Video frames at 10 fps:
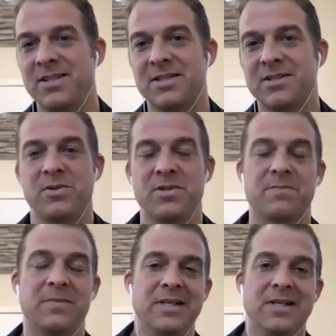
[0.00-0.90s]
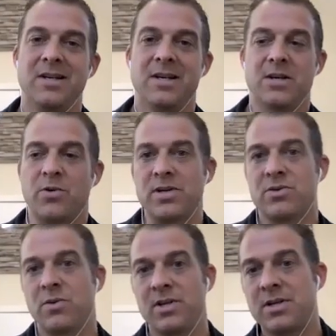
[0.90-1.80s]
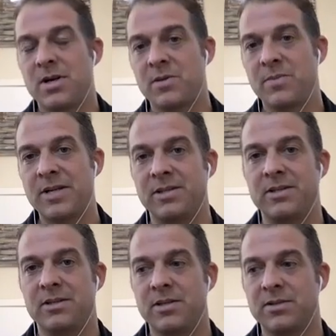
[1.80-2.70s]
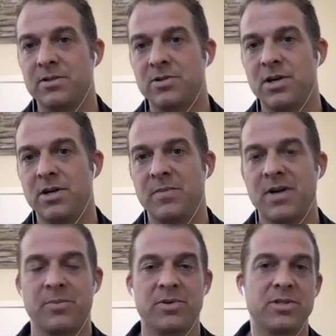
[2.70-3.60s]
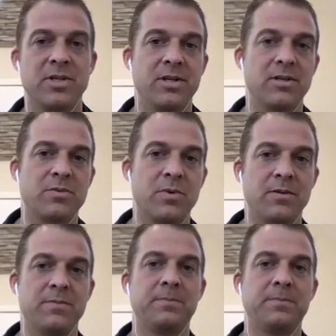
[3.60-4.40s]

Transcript: It's always a great joy to talk about these things and share them. I appreciate it as well.